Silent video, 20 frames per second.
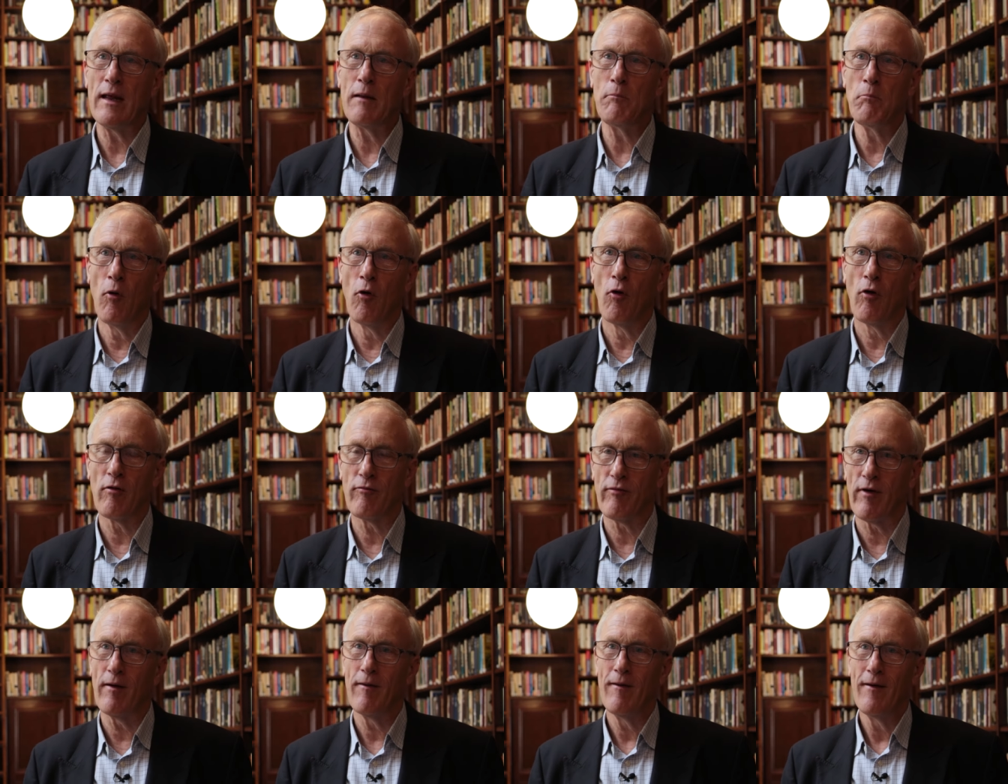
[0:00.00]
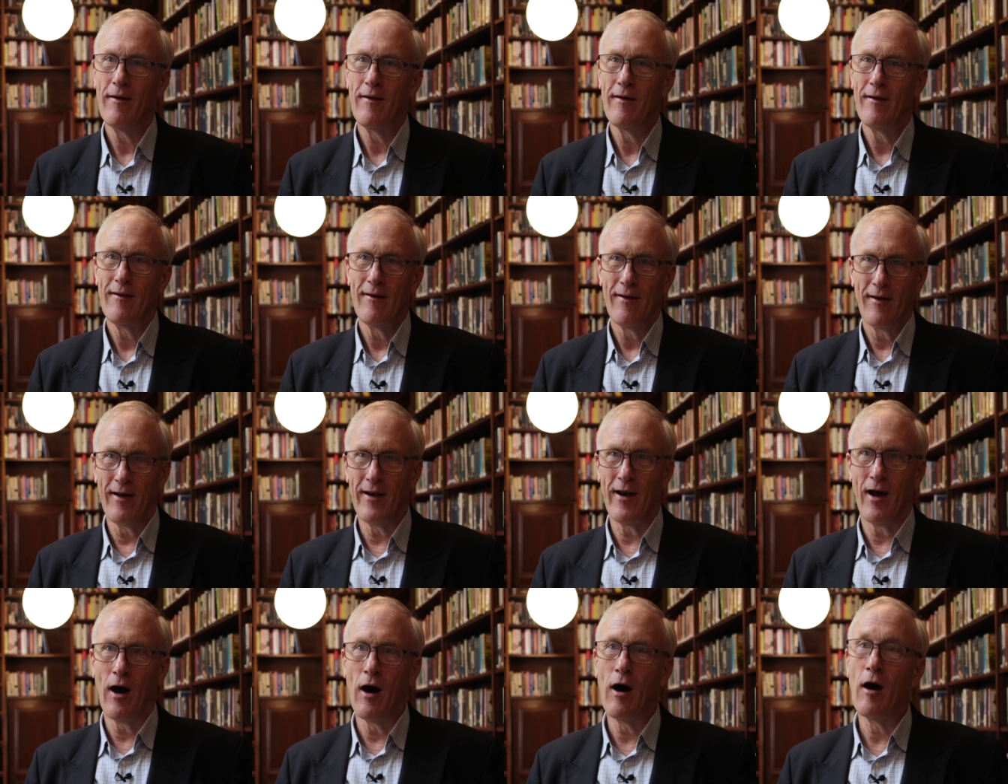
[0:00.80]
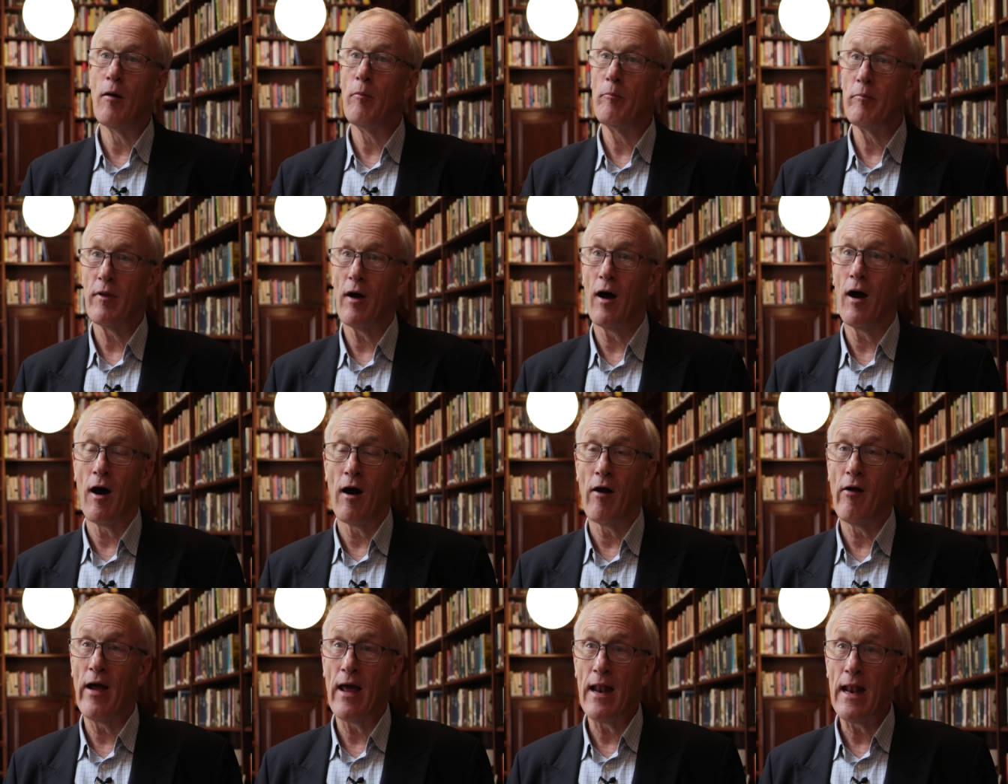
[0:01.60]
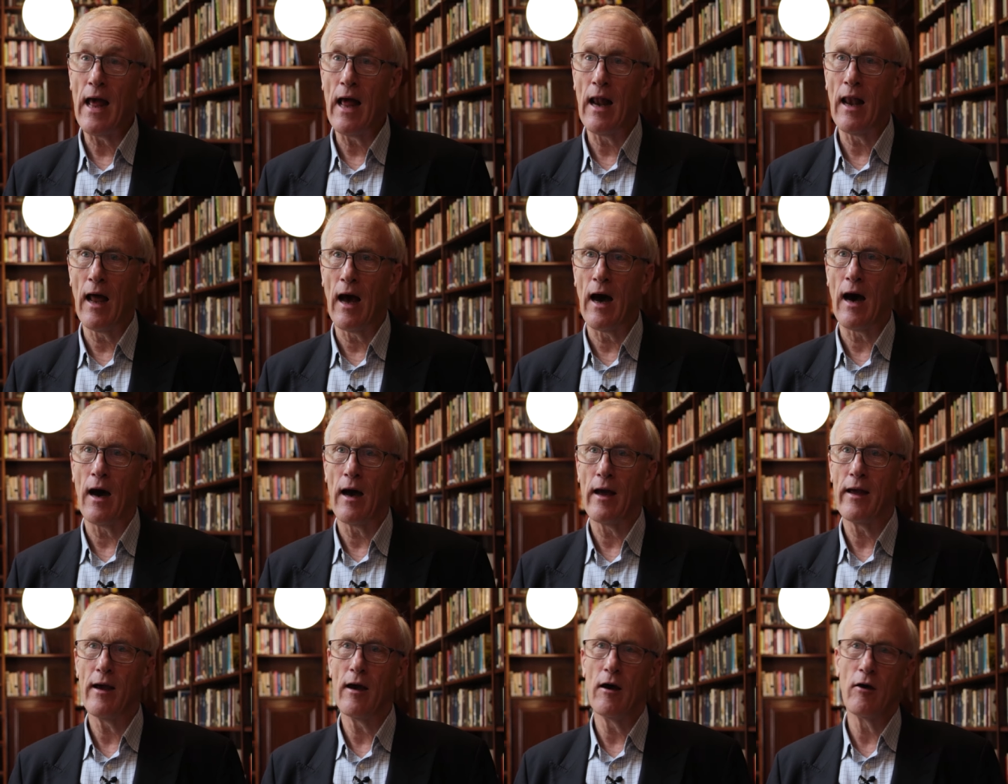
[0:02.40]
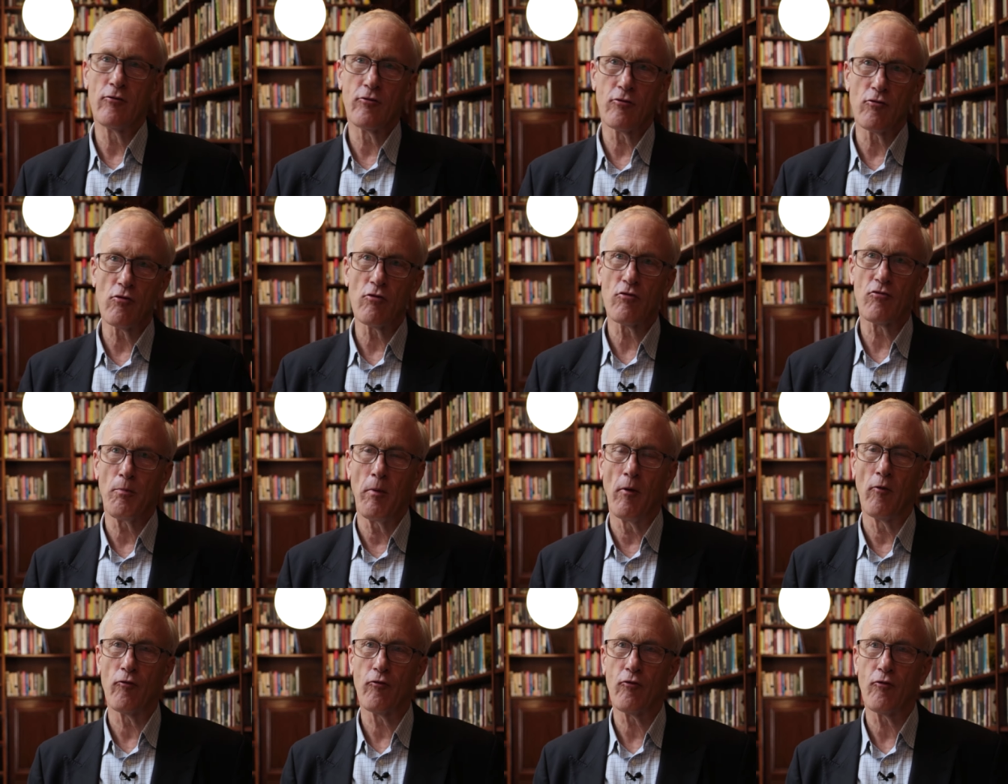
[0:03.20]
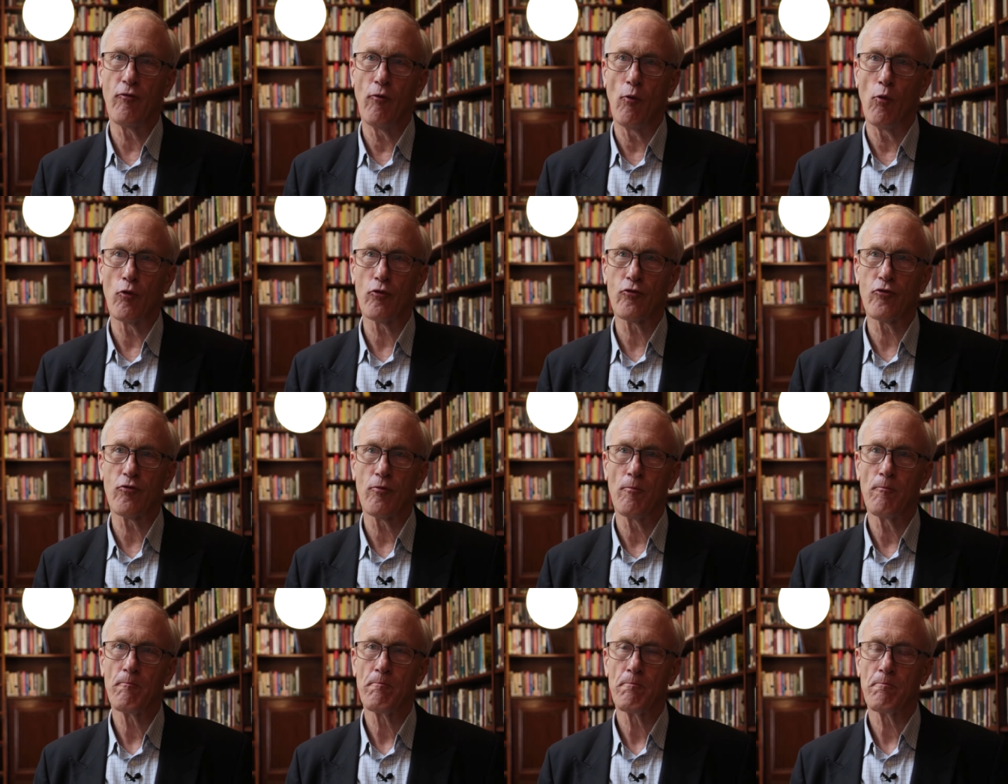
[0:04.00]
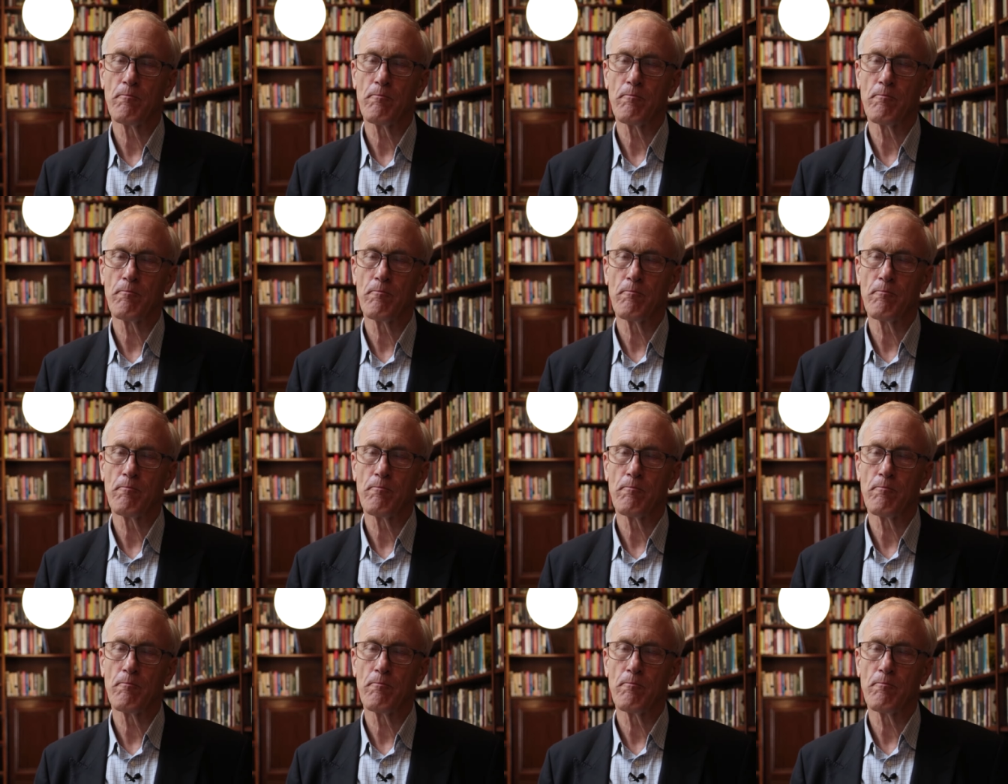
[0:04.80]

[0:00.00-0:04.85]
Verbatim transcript: need more of a an armed RNLI as a response force.